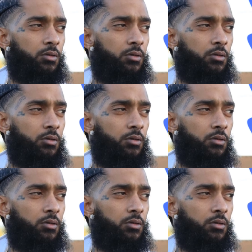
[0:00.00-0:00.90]

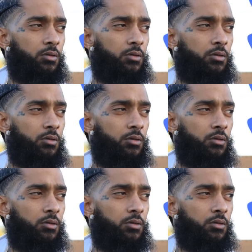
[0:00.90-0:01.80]
Nobody speaks.